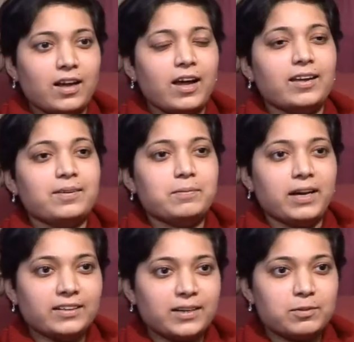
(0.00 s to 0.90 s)
Hi,
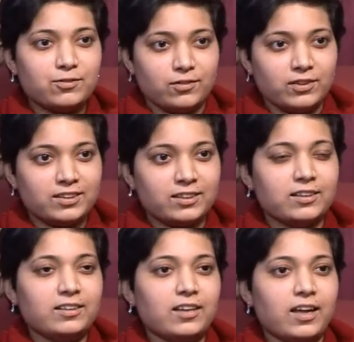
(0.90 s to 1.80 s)
my name is
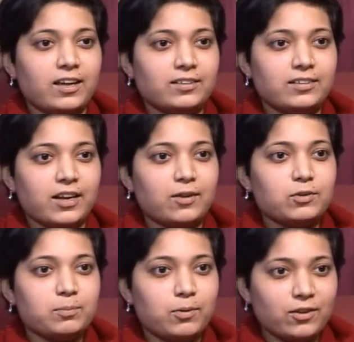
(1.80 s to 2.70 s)
Vivita and I
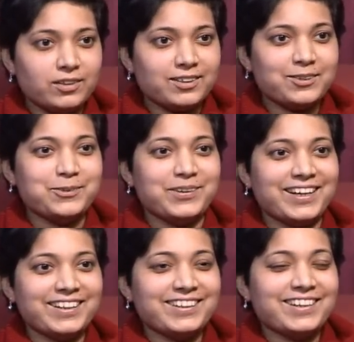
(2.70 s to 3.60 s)
was born in
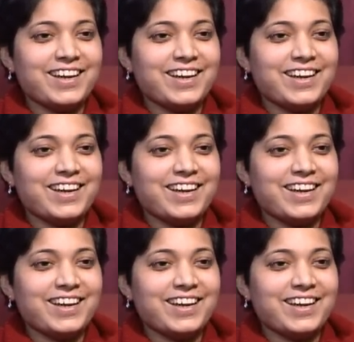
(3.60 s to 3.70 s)
Kuwait.